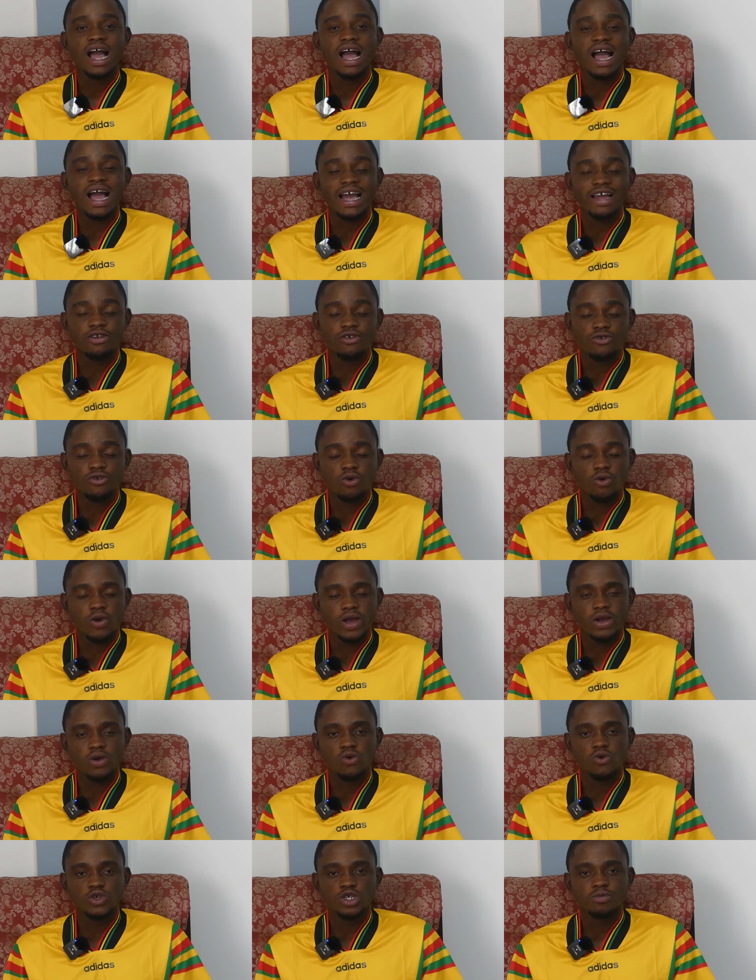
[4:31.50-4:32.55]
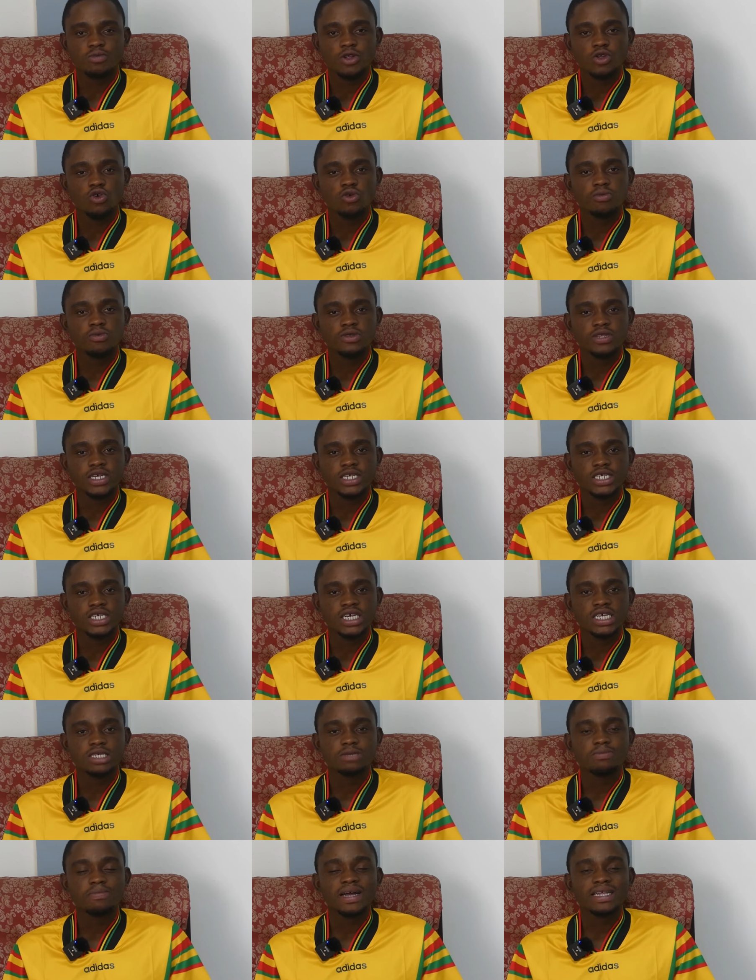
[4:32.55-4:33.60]
I don't know where Coach Milo put the
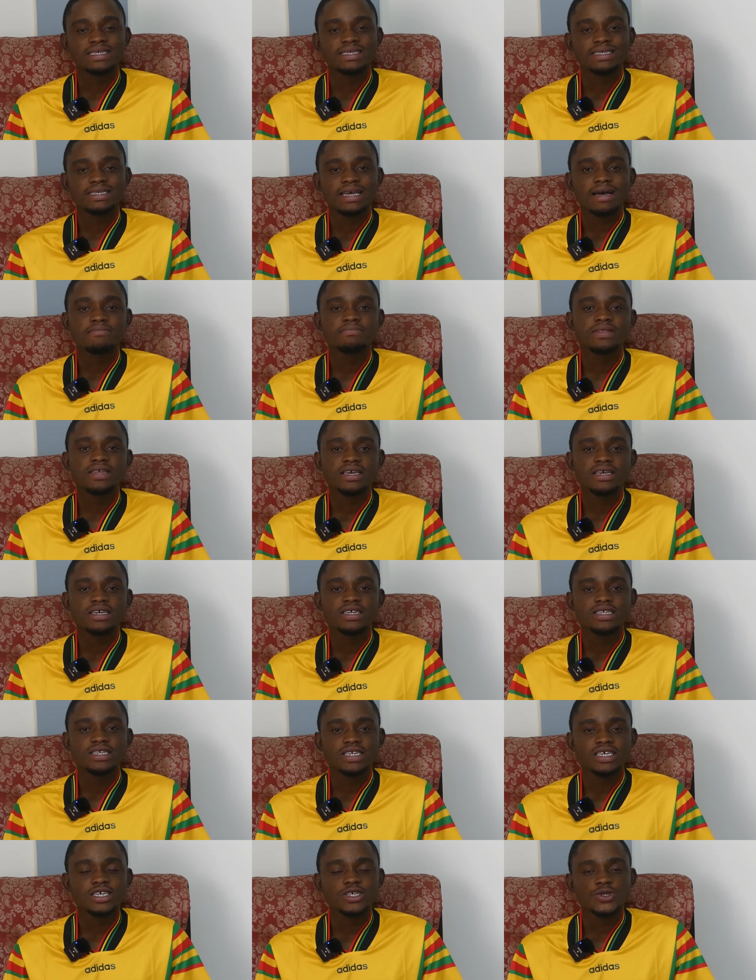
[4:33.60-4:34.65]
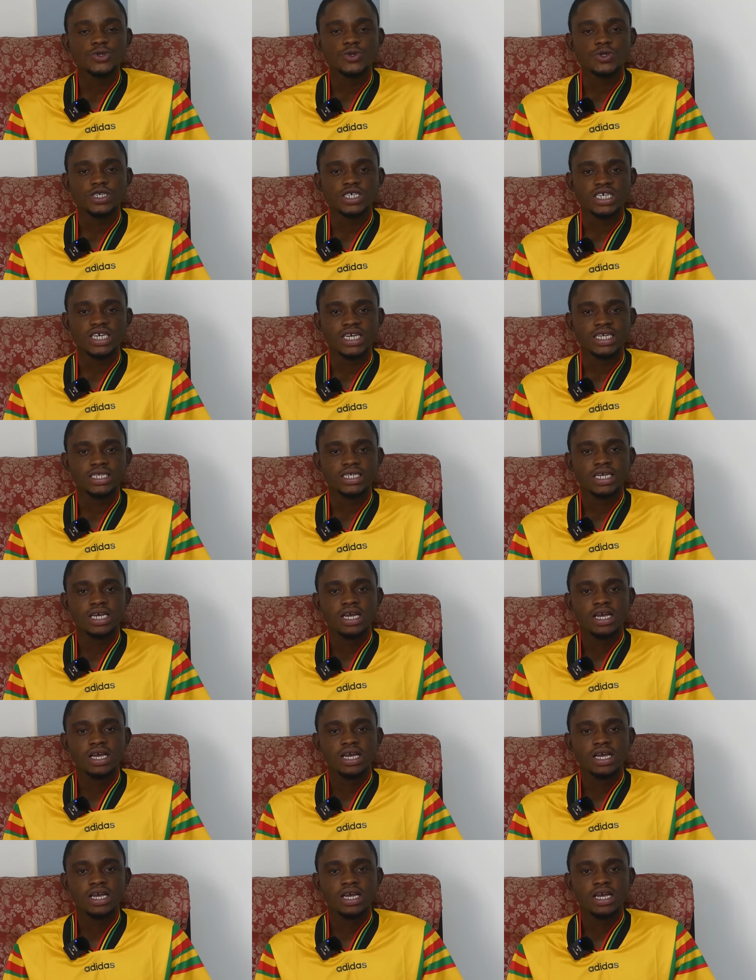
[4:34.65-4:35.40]
change, but something needs to change.